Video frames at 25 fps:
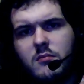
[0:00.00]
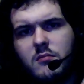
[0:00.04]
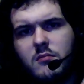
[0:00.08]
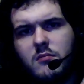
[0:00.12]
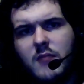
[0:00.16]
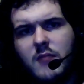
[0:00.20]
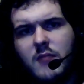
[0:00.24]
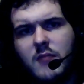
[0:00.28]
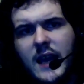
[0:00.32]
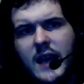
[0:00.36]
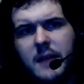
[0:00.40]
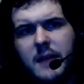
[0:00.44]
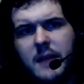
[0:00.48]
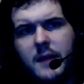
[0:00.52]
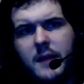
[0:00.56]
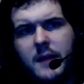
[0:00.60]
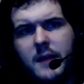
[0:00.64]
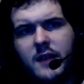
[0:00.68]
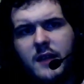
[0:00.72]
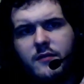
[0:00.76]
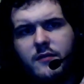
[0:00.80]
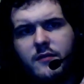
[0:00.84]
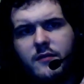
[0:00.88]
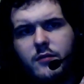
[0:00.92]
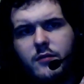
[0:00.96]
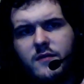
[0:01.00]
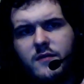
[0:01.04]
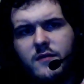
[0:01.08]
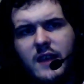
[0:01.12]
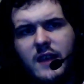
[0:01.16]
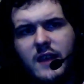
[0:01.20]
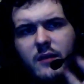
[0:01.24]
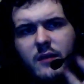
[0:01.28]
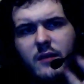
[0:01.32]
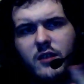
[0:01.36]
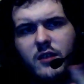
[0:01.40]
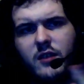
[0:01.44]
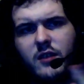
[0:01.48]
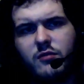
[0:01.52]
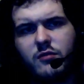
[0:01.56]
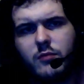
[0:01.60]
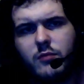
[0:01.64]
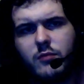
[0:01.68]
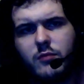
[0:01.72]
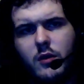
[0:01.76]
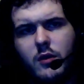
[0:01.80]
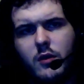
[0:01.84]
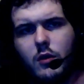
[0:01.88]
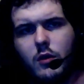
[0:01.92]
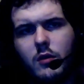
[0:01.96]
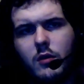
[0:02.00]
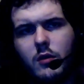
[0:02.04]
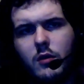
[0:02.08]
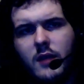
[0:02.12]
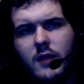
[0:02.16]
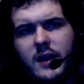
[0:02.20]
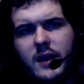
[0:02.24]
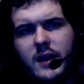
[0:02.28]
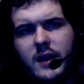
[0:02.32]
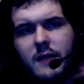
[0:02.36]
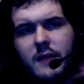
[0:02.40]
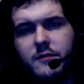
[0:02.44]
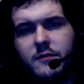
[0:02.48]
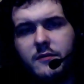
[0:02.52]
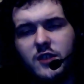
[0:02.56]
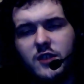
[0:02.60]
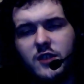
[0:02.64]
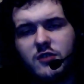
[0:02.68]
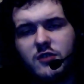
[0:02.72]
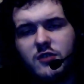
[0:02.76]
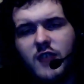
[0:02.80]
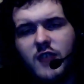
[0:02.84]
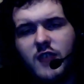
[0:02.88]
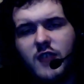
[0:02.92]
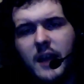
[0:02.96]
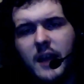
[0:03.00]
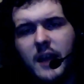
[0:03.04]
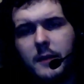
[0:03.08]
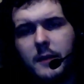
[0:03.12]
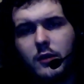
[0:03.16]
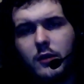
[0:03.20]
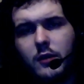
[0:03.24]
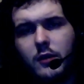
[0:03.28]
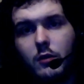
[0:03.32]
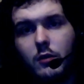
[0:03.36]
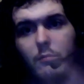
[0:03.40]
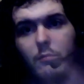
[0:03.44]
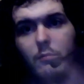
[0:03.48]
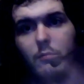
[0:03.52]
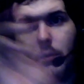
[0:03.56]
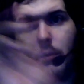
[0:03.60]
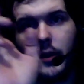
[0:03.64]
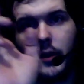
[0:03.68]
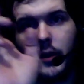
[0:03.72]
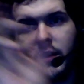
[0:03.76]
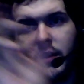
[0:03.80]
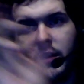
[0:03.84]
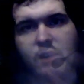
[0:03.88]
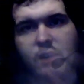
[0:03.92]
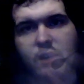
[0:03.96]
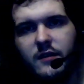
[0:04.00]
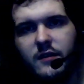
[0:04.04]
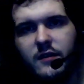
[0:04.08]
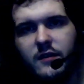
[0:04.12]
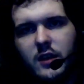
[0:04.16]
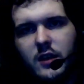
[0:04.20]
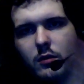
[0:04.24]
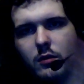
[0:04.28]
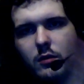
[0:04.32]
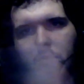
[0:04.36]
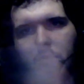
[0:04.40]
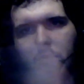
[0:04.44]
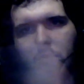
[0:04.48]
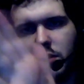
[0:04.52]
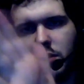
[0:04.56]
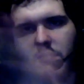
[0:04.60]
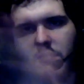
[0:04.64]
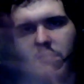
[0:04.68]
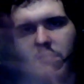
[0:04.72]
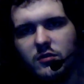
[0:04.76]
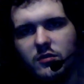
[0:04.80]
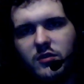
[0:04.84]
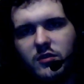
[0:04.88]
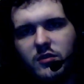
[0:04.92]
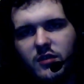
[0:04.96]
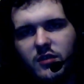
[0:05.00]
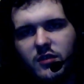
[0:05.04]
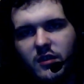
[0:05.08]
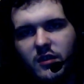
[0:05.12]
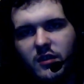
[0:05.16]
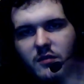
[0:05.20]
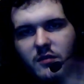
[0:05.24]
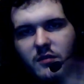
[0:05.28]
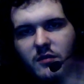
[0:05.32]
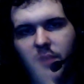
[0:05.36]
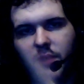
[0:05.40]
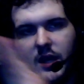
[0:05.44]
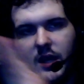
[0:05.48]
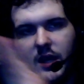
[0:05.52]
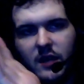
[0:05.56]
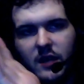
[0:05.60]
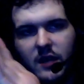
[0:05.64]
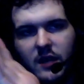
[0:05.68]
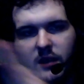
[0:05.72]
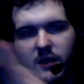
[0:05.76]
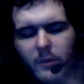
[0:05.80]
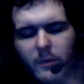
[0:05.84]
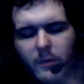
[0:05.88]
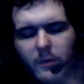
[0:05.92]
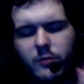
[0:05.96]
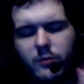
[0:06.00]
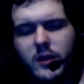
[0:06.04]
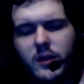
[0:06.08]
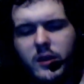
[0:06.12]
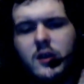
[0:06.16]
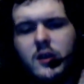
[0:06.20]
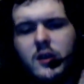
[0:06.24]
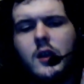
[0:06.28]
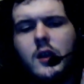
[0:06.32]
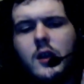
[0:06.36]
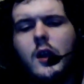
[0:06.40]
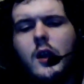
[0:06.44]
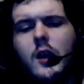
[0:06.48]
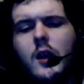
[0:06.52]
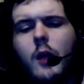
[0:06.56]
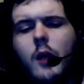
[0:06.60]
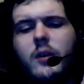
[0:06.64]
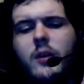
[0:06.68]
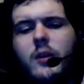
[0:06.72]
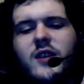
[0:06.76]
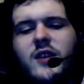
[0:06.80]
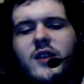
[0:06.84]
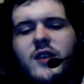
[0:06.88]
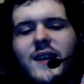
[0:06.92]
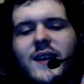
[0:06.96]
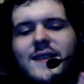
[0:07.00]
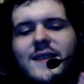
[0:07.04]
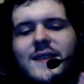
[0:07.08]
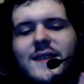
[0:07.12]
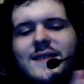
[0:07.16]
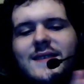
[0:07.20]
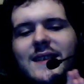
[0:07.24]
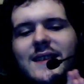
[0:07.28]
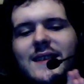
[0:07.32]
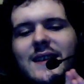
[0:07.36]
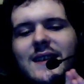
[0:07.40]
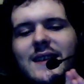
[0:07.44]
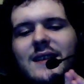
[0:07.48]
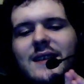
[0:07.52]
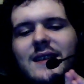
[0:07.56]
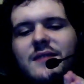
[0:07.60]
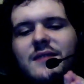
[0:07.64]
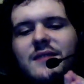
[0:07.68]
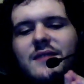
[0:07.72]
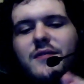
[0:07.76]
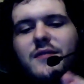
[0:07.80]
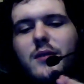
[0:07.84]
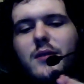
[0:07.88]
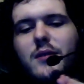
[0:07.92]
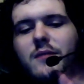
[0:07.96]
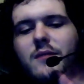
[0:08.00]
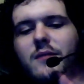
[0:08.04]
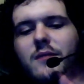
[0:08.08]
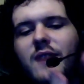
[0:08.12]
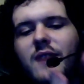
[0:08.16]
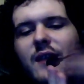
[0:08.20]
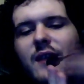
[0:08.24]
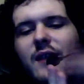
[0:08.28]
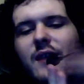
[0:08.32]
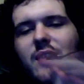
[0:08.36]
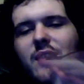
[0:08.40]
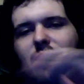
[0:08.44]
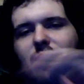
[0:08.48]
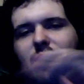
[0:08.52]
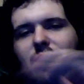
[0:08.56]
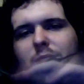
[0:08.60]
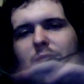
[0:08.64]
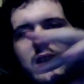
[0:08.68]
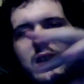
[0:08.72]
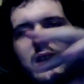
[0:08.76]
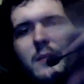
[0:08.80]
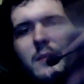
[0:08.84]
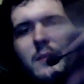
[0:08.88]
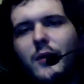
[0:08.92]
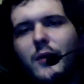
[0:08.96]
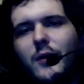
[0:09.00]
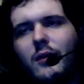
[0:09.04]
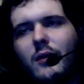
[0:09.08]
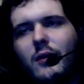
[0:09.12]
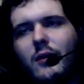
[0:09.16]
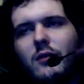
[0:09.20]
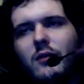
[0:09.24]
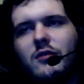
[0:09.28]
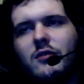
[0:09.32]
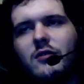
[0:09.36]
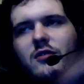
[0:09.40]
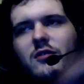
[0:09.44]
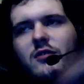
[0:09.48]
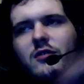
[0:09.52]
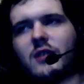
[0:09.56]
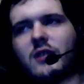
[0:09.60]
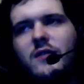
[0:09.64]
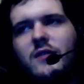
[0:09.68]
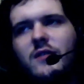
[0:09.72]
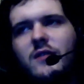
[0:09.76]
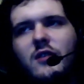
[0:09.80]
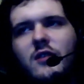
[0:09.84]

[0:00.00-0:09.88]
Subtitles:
Eggman through various, chases Eggman or Robotnik for the older ones, because this is the time it was written, which is through various ring portals and stuff.